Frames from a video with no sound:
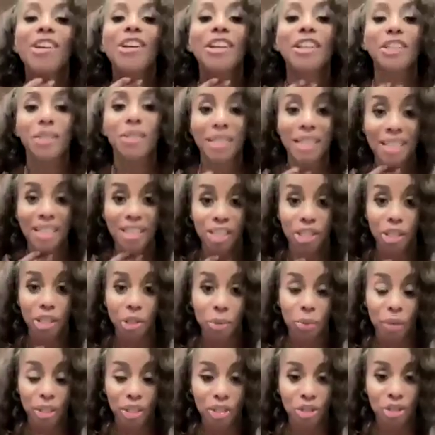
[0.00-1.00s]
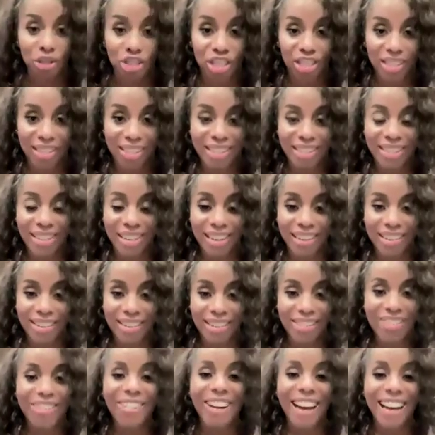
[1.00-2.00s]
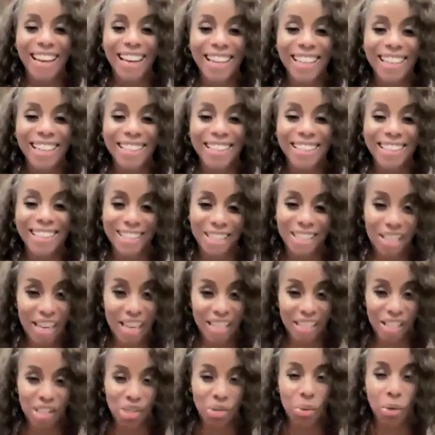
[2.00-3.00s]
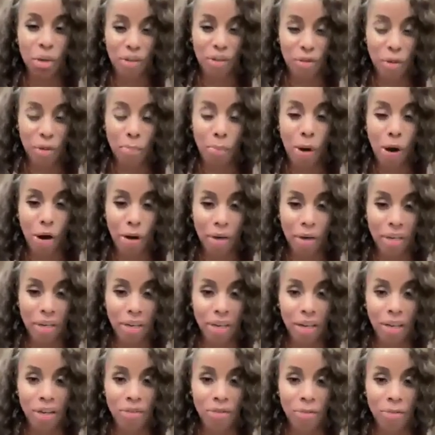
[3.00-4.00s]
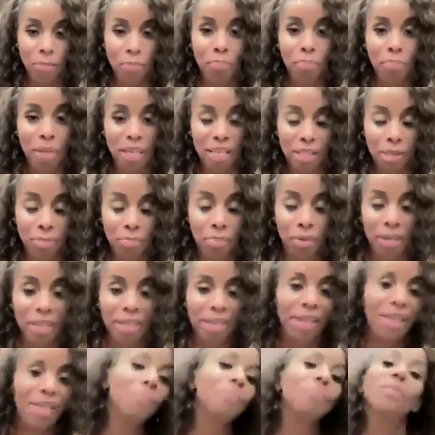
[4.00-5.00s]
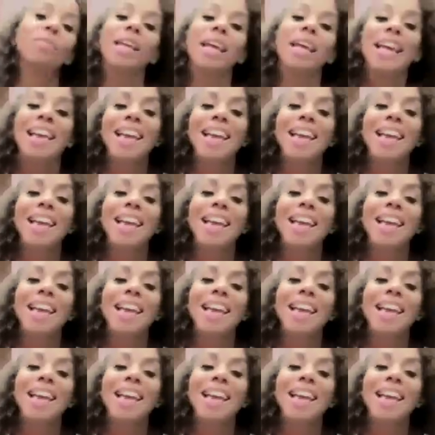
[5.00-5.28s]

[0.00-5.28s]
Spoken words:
or you can do what you just did, right? So that's sort of a part of Bee's breathing.